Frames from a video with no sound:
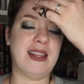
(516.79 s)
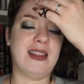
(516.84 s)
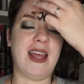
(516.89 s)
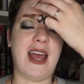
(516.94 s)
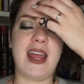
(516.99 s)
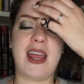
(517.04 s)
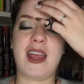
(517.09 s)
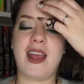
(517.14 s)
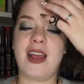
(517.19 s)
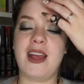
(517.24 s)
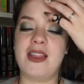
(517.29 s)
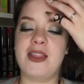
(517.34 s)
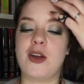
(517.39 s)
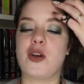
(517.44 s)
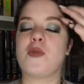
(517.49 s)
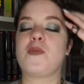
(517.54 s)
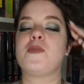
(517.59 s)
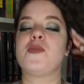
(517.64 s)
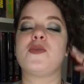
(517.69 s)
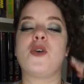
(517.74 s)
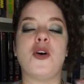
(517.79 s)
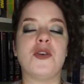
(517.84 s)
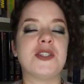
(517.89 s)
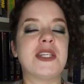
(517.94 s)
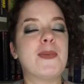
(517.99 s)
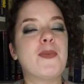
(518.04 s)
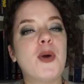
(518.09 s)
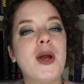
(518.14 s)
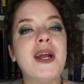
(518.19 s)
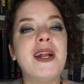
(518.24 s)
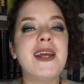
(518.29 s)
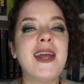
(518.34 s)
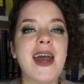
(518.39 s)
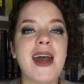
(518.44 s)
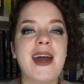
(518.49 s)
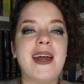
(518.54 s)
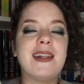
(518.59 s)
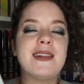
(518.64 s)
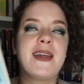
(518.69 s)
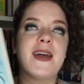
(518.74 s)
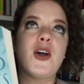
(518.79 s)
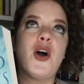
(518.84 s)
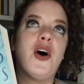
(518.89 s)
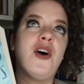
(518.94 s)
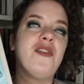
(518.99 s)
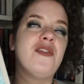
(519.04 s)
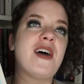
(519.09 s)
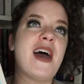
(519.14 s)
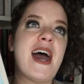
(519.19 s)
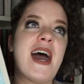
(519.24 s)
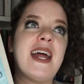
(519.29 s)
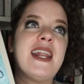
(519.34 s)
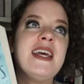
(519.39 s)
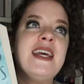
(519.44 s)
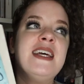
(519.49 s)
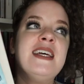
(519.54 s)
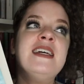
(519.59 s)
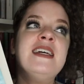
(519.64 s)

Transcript: And like, they're all separated again and like all that.